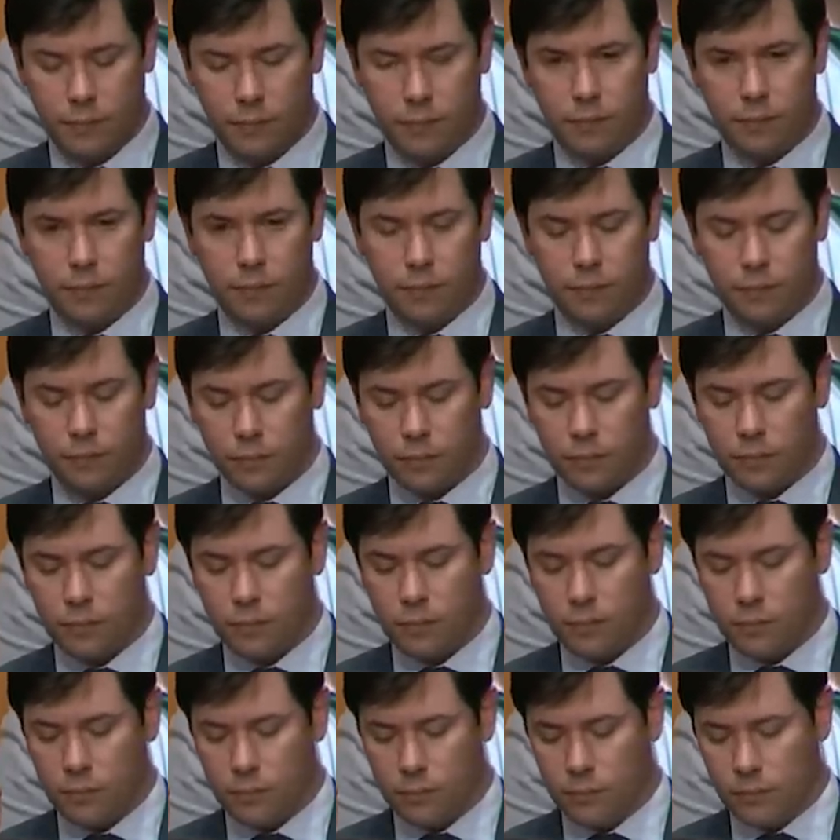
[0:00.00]

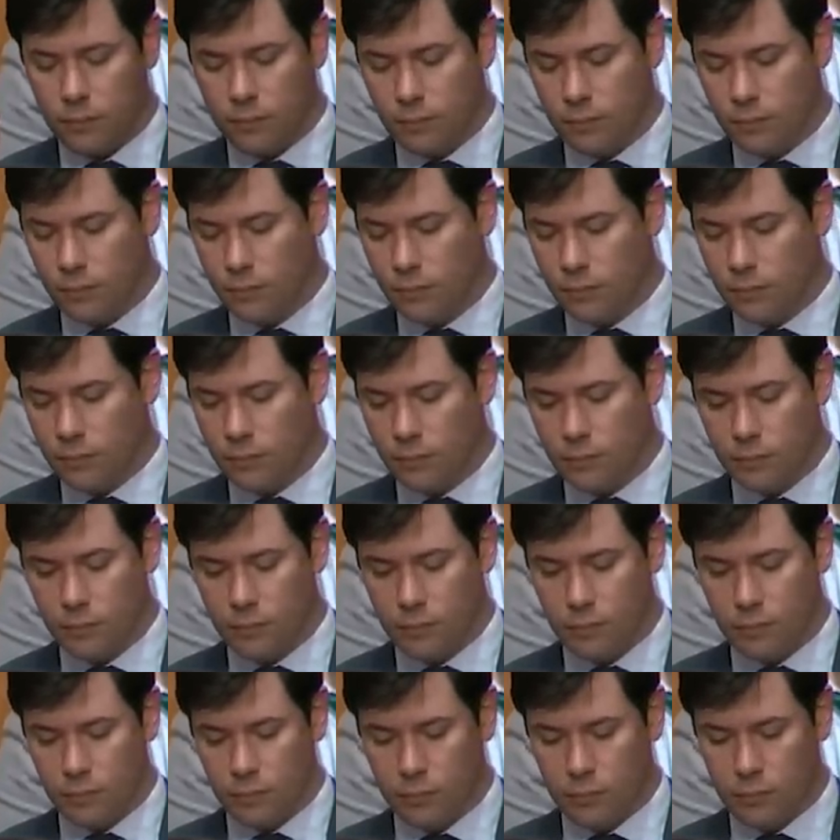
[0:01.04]

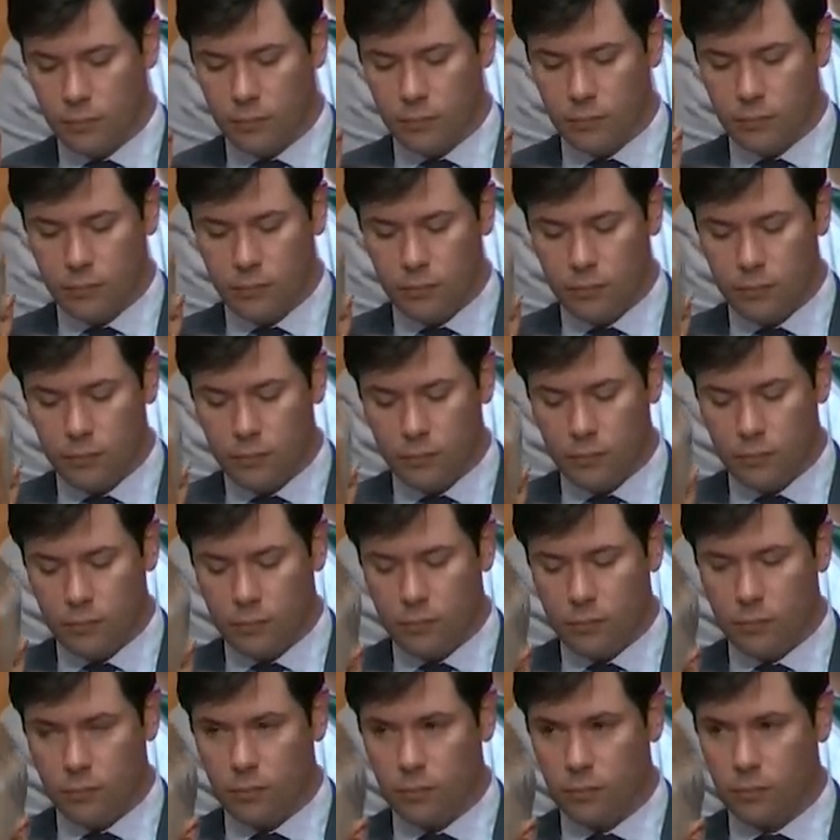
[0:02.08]

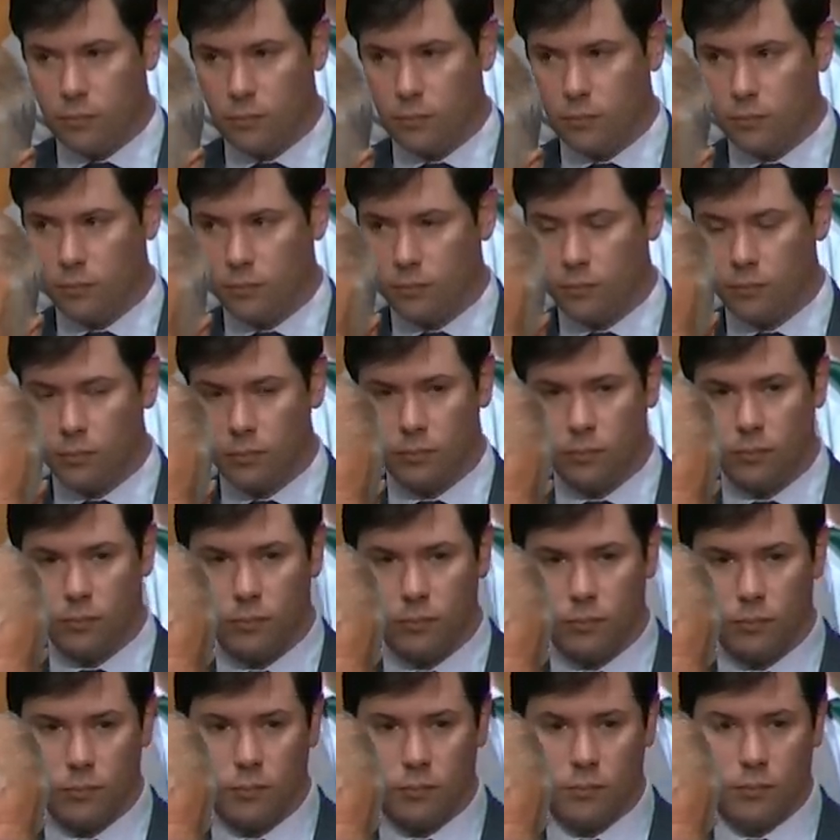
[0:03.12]

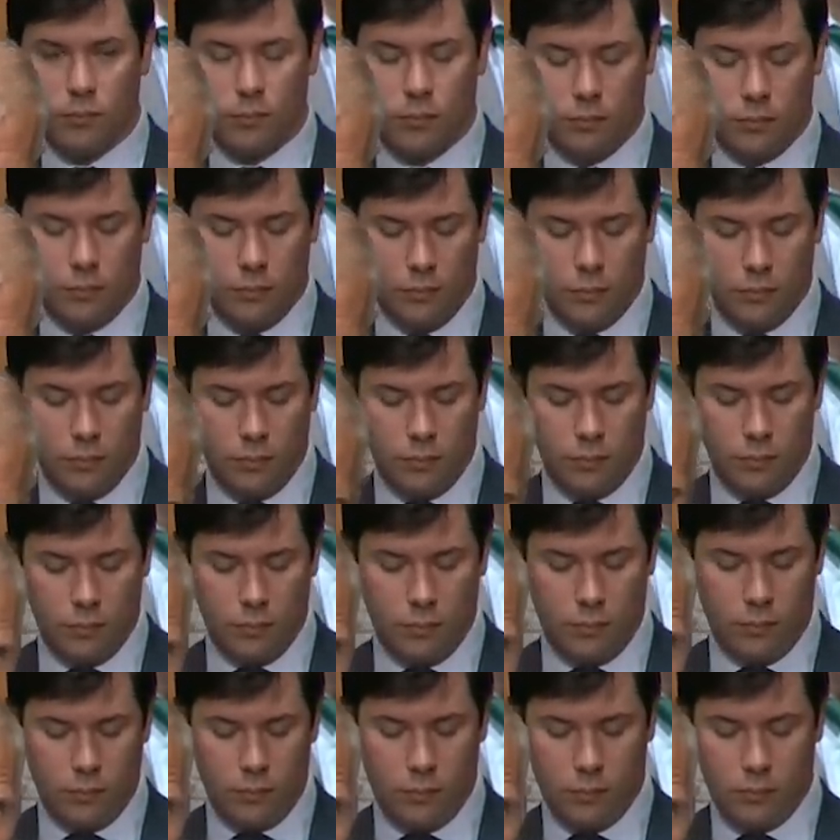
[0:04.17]

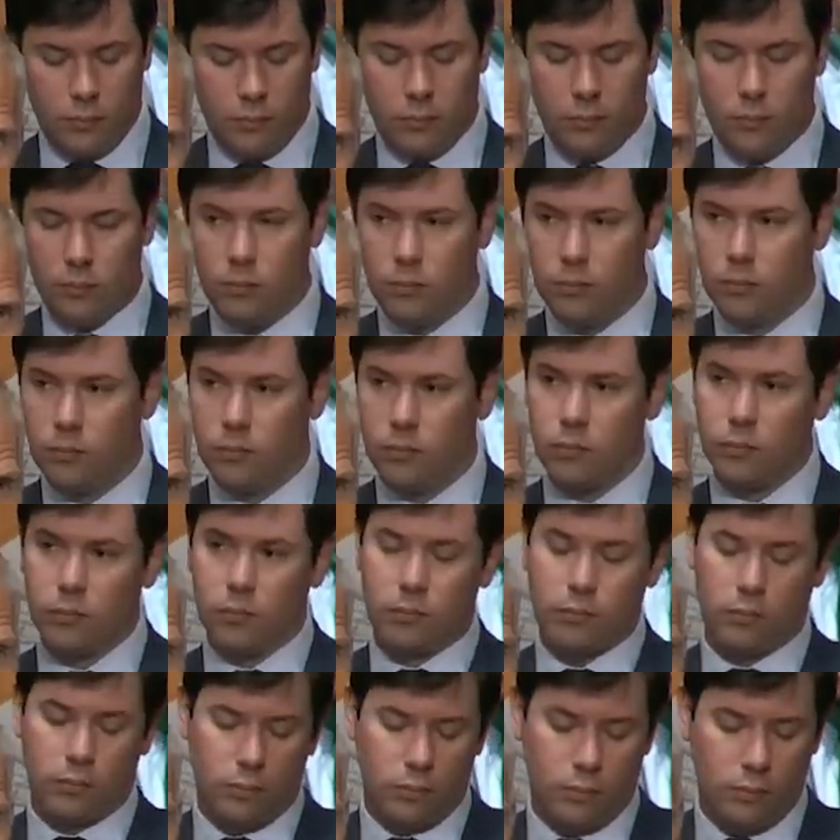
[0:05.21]

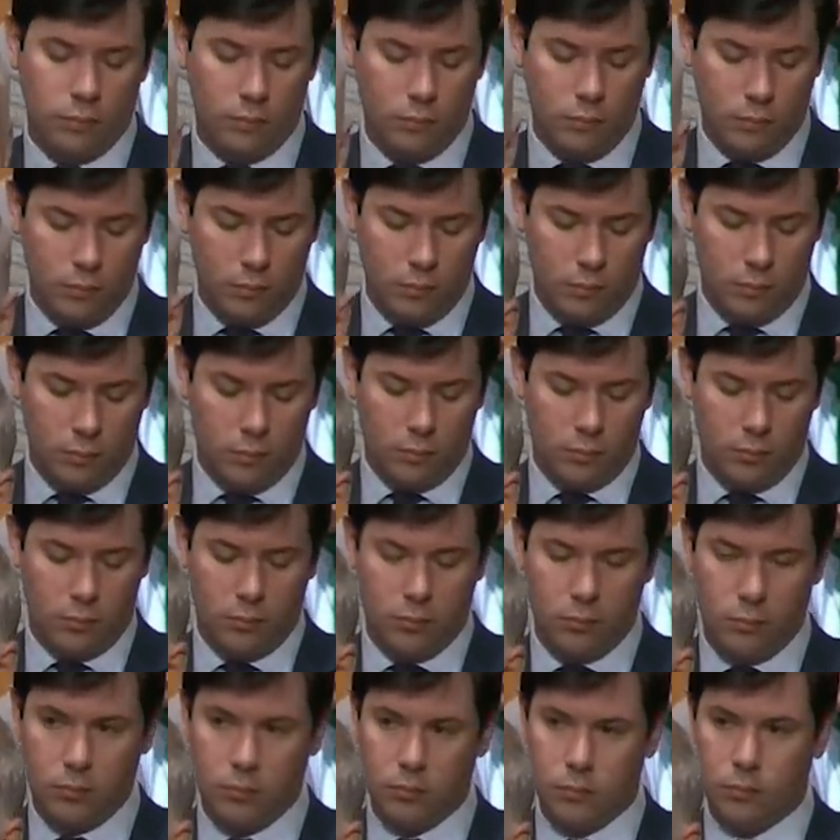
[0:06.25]

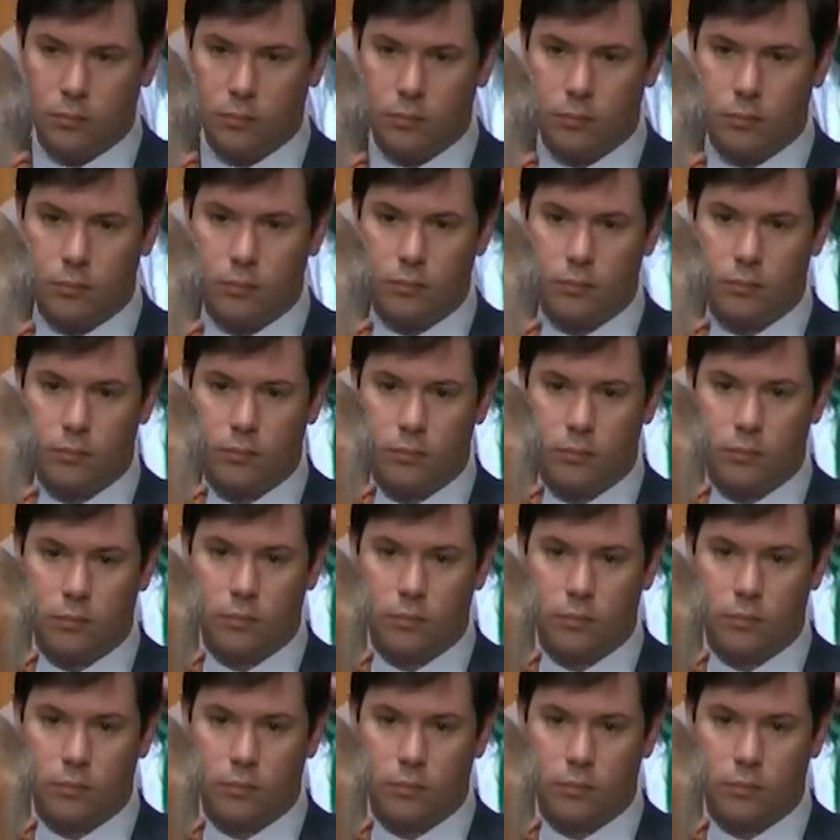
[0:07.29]
No words are spoken by the person on screen.